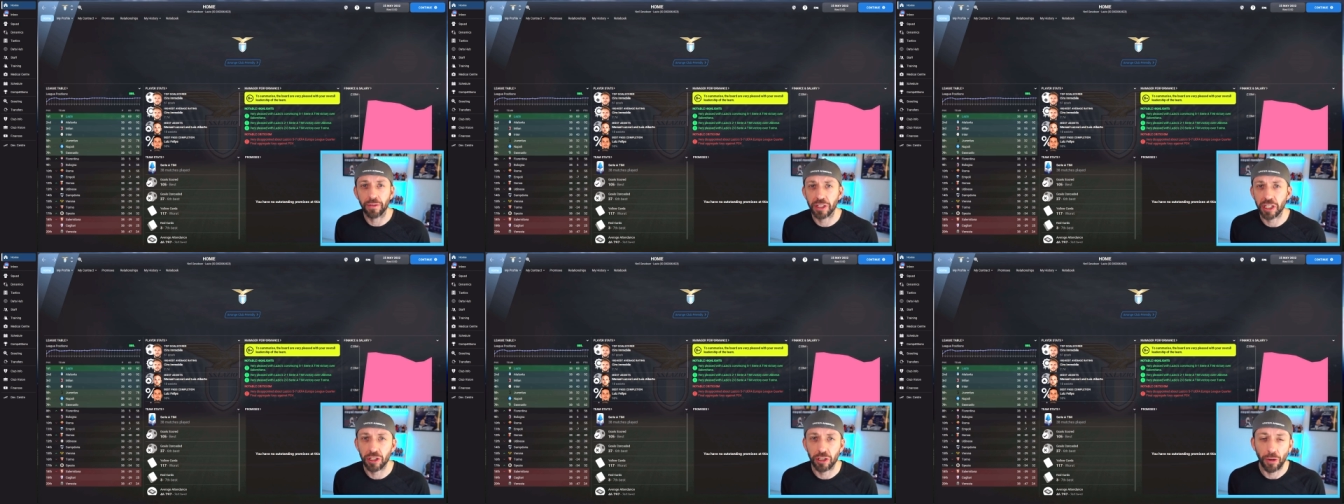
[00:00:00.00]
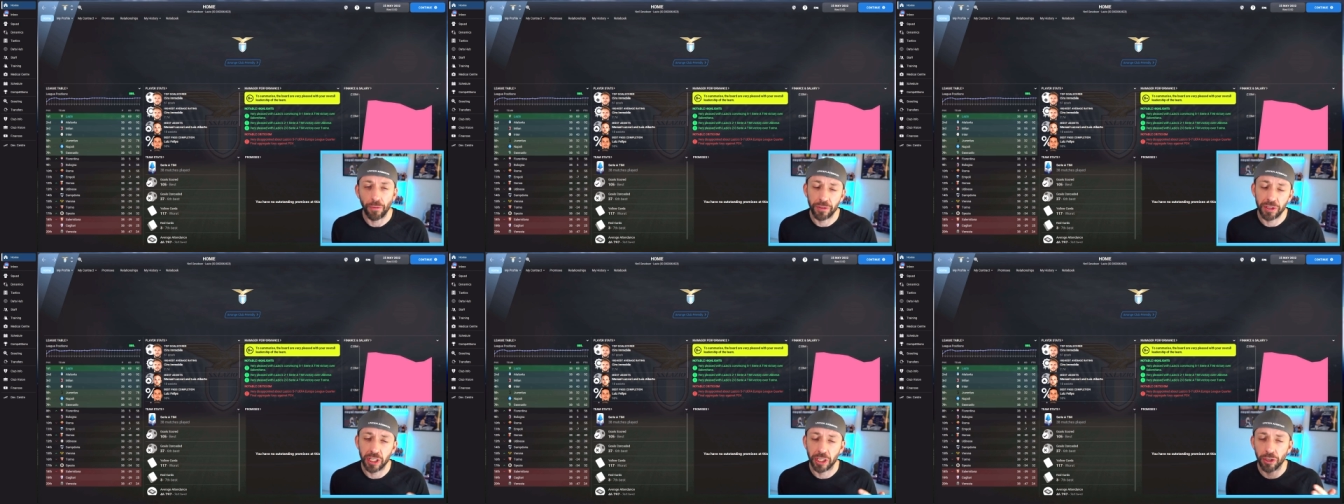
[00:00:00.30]
is
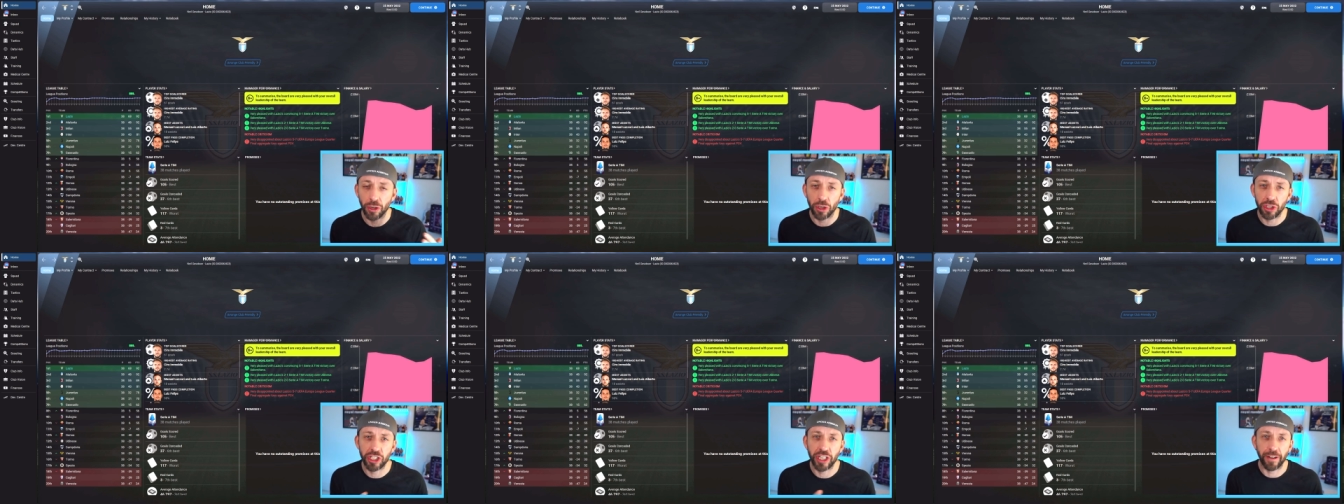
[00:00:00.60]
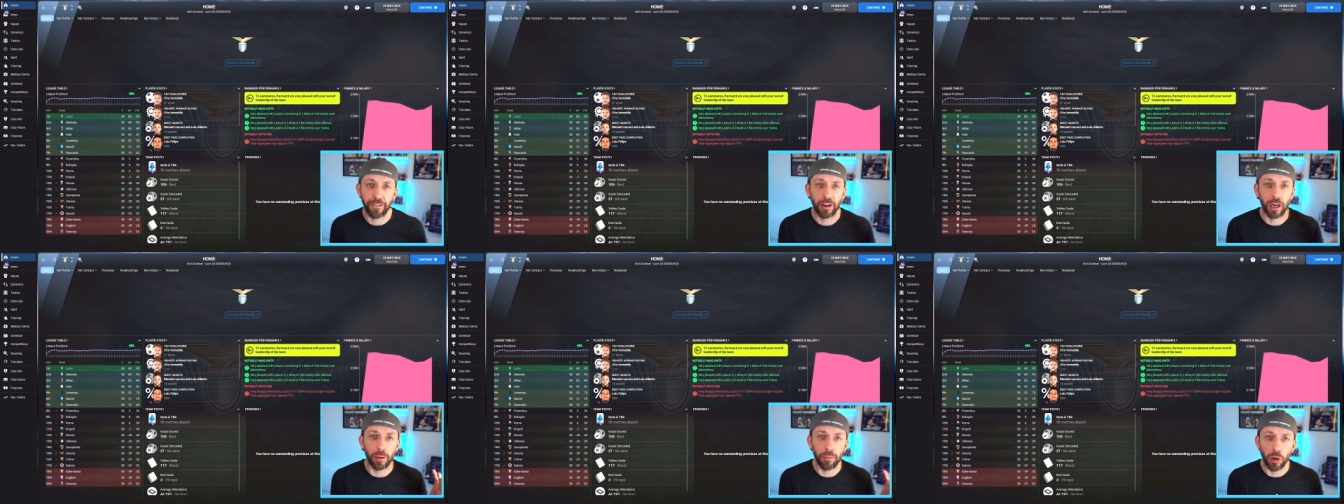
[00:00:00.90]
obviously no
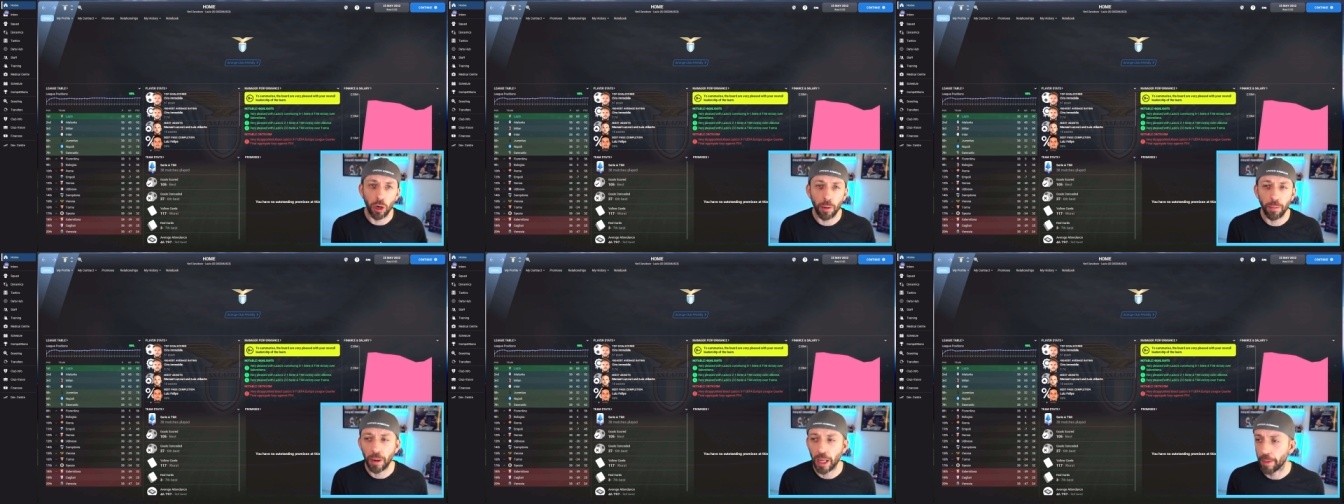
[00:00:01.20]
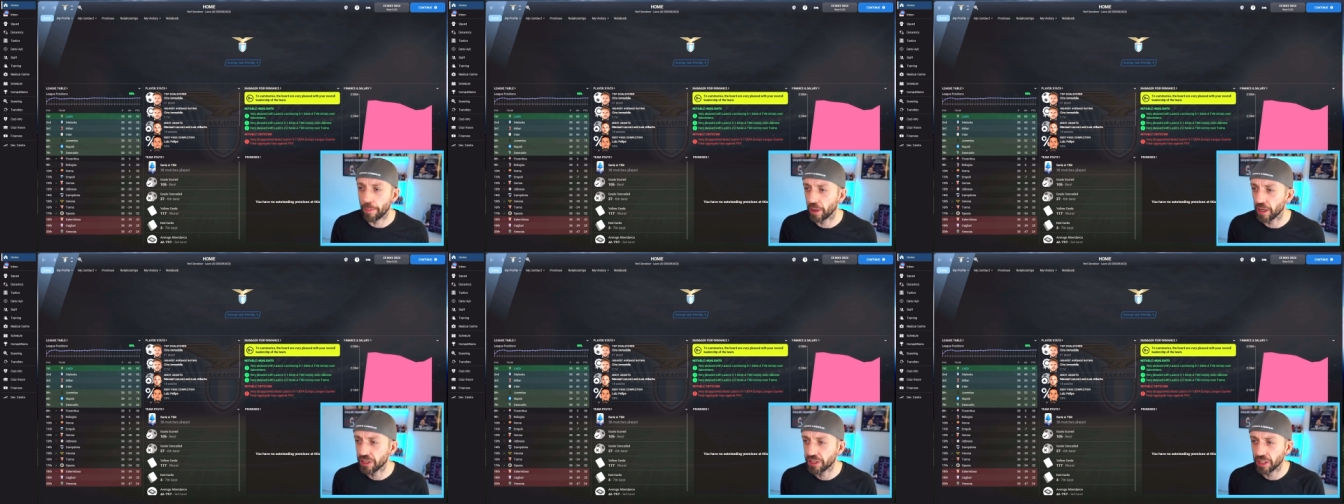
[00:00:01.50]
Ciro Immobile,
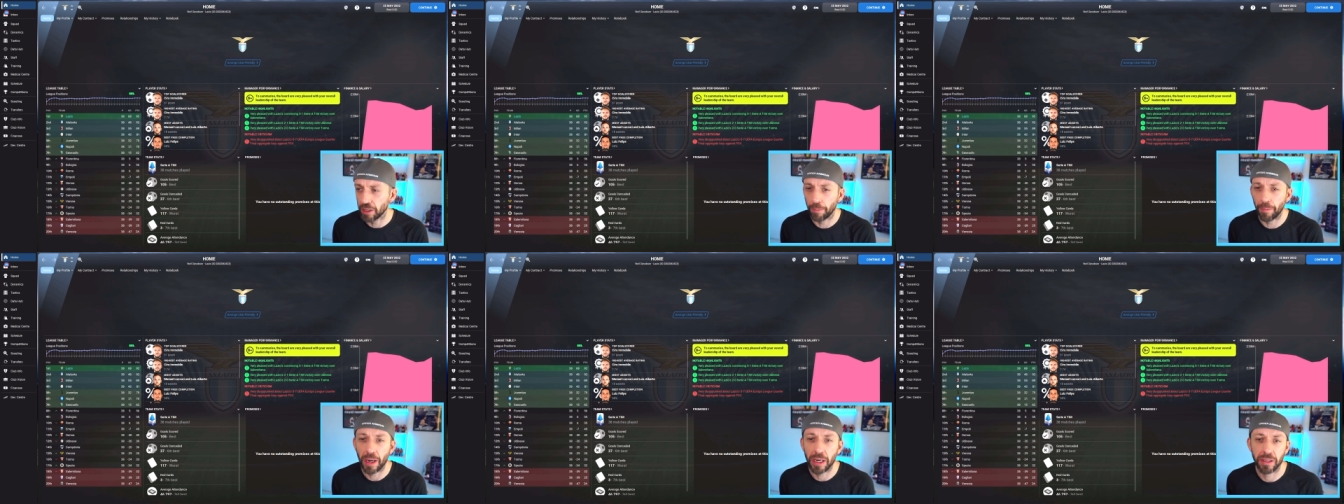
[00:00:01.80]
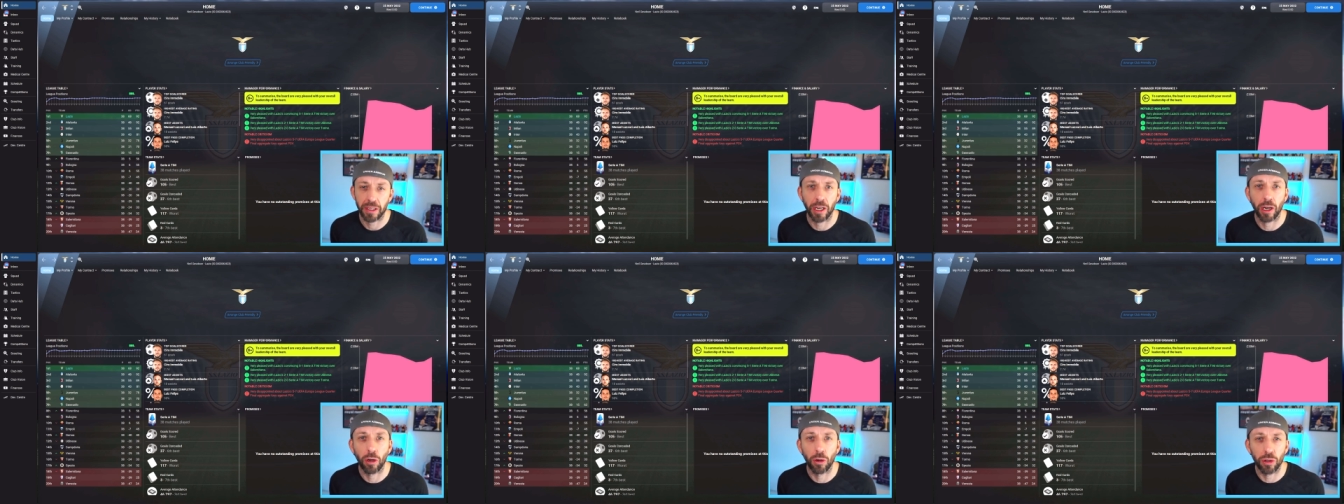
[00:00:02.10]
but he's still bagged
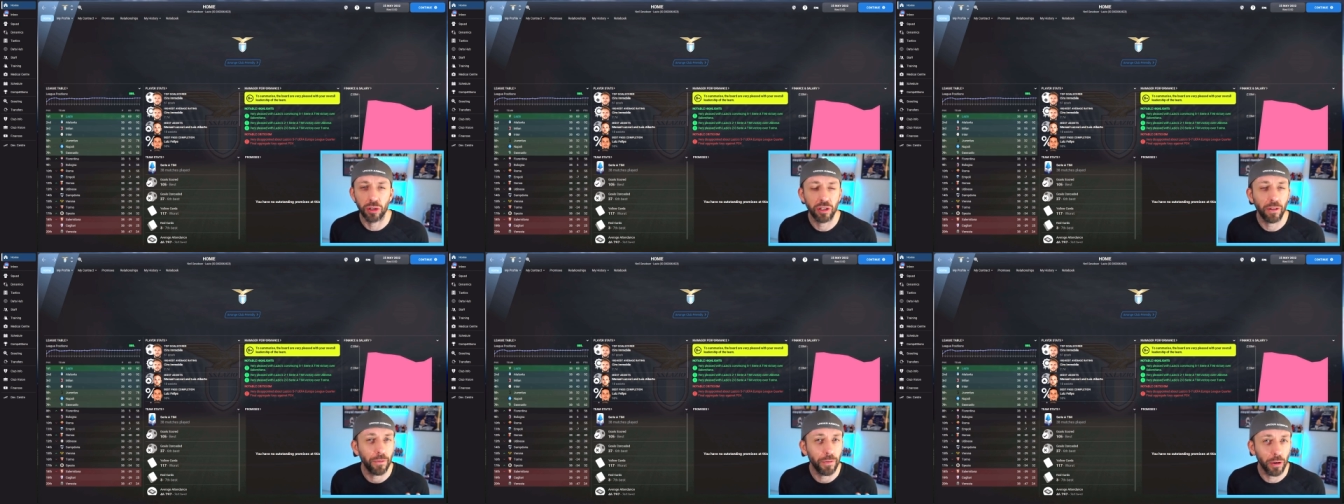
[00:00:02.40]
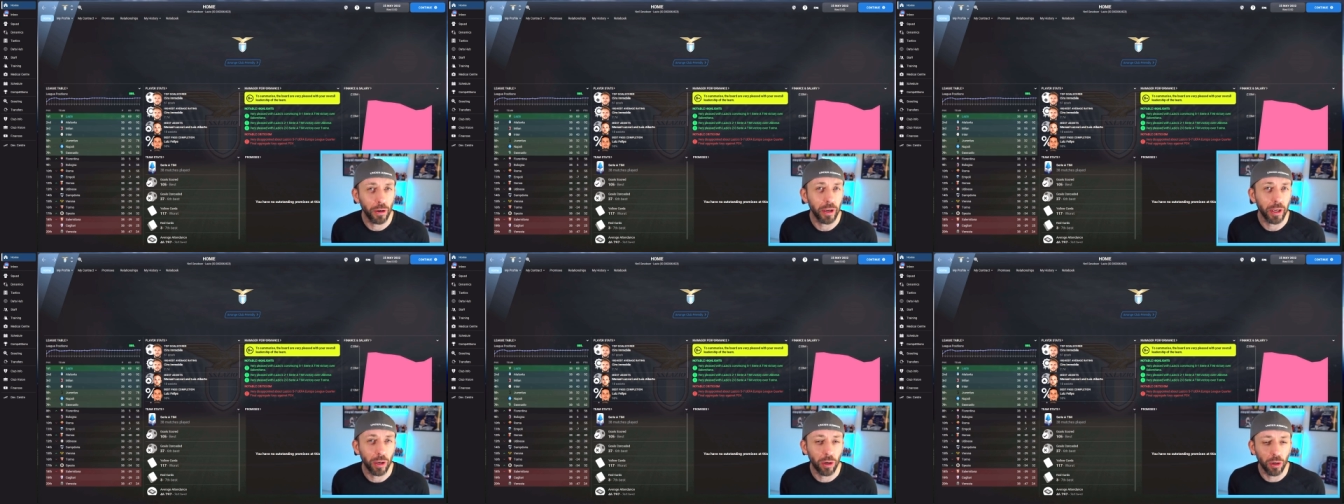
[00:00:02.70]
in close to
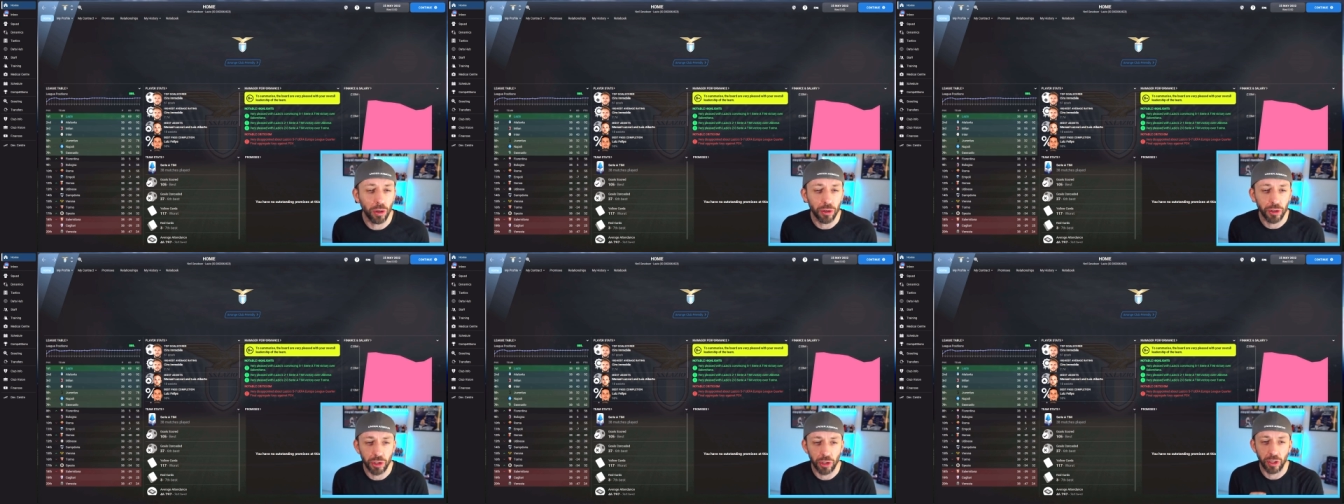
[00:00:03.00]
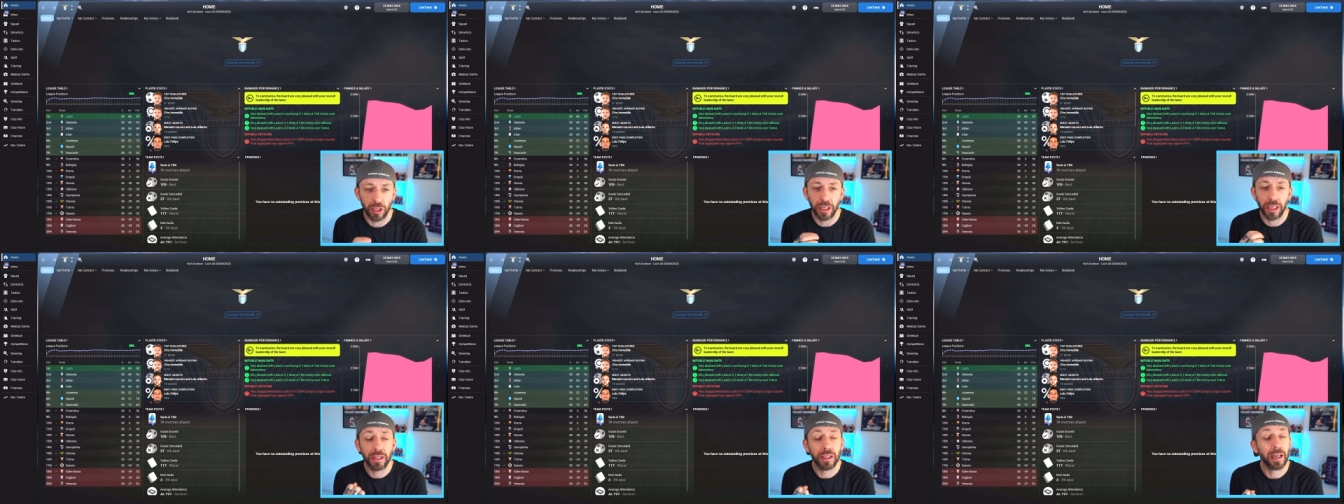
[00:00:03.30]
30 goals, so you
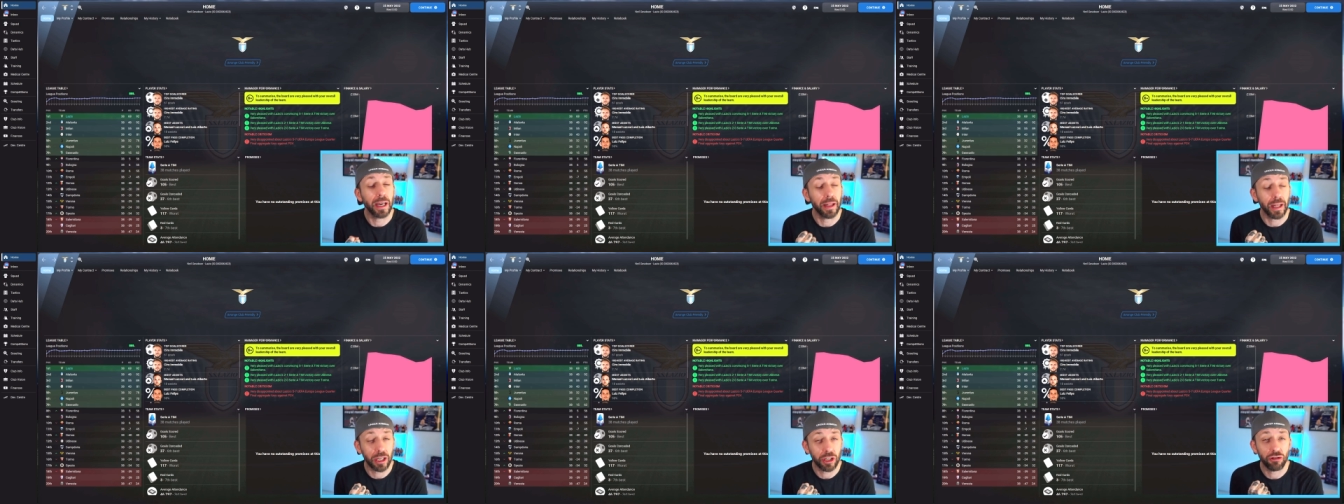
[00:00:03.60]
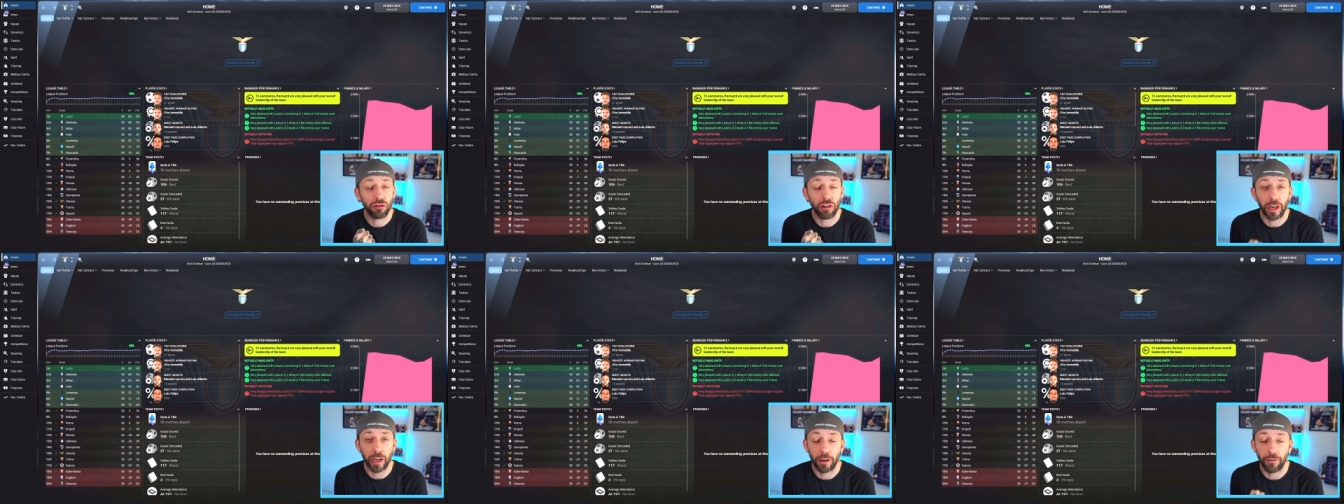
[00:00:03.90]
need to get that
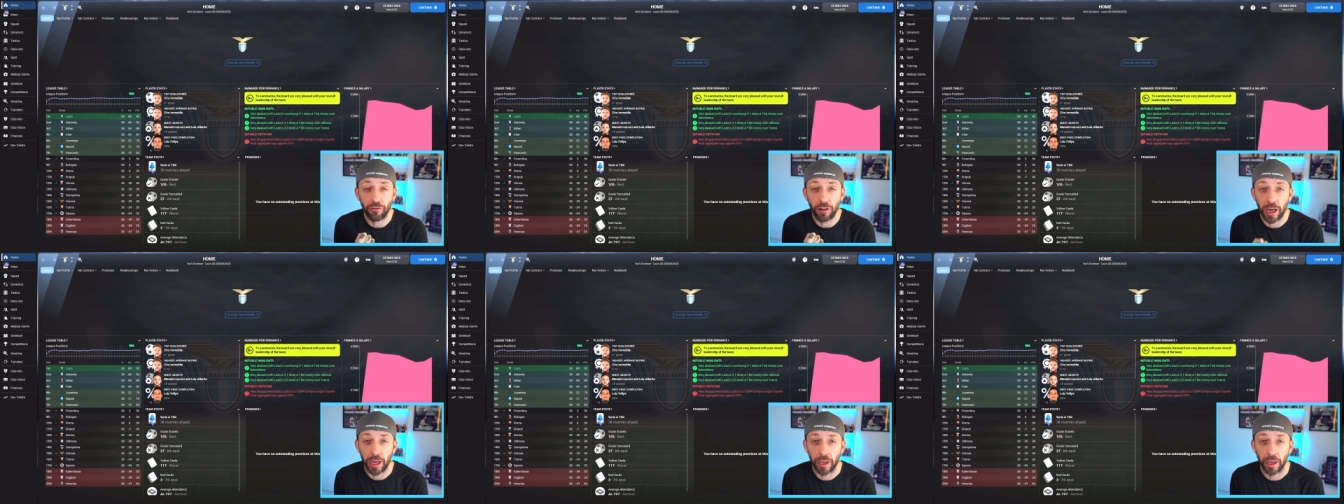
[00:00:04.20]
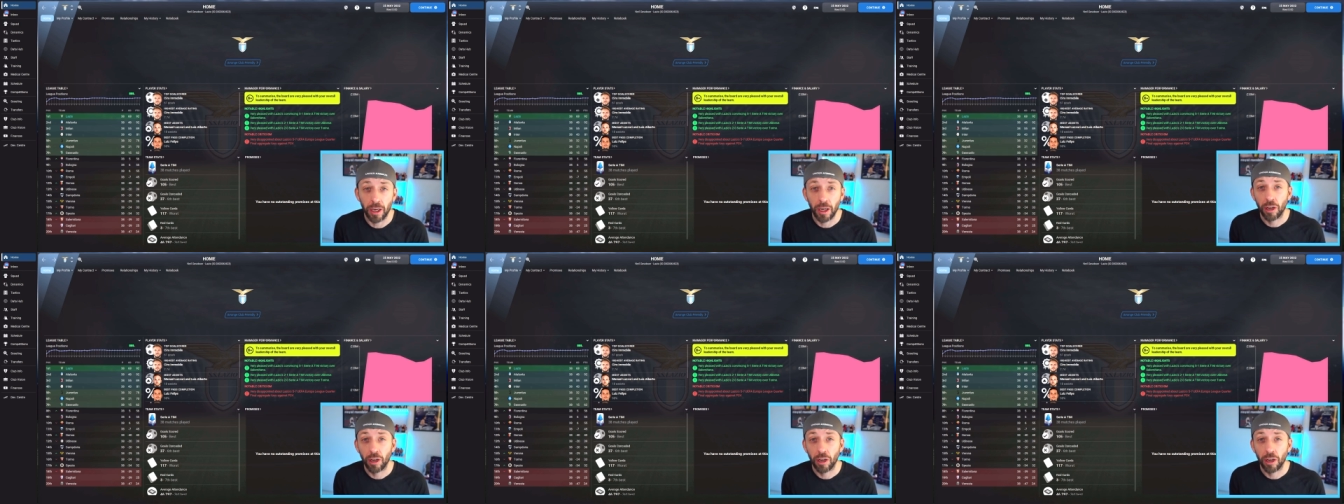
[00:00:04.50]
striker right.